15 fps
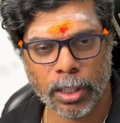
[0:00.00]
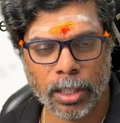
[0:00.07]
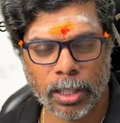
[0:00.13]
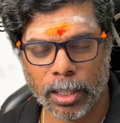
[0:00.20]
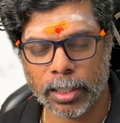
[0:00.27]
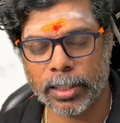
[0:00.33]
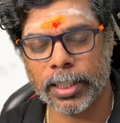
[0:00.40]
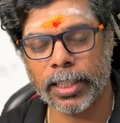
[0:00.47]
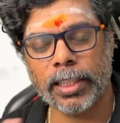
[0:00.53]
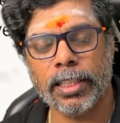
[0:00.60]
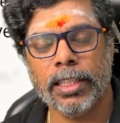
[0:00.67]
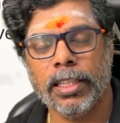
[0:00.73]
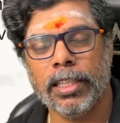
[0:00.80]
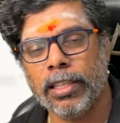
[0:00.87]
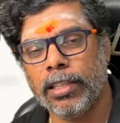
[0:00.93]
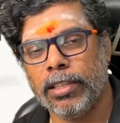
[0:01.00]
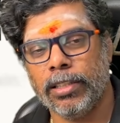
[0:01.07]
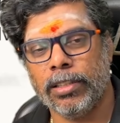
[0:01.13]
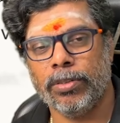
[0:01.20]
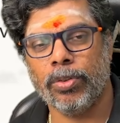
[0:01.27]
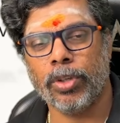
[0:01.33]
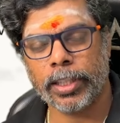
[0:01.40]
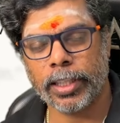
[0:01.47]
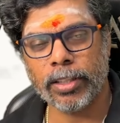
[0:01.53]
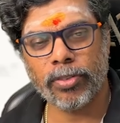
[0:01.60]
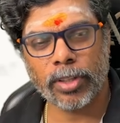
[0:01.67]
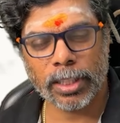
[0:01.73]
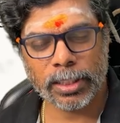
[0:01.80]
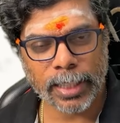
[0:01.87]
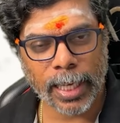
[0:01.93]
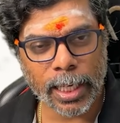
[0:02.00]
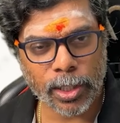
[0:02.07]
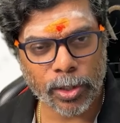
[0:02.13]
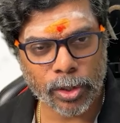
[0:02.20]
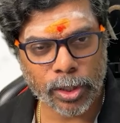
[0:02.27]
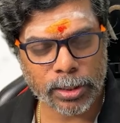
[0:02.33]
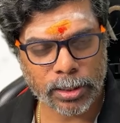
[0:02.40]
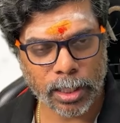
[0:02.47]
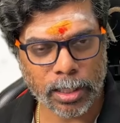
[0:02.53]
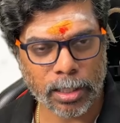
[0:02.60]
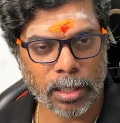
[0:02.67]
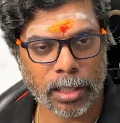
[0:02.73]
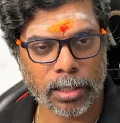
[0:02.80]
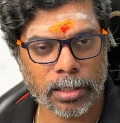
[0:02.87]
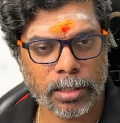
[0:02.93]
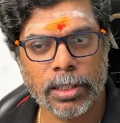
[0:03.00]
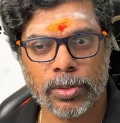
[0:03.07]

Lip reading: Are they working for the shareholders or not?